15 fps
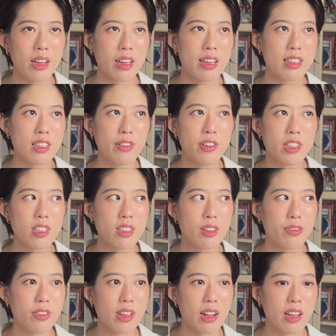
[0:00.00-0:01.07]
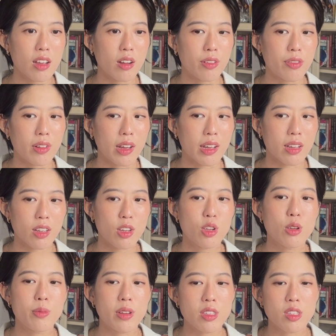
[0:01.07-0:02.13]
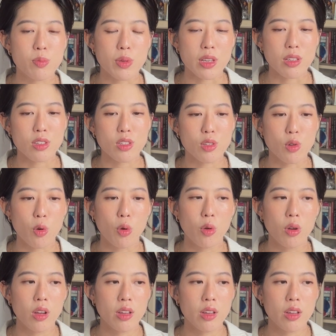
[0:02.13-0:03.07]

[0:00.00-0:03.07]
It surfaces a feeling of like humans being so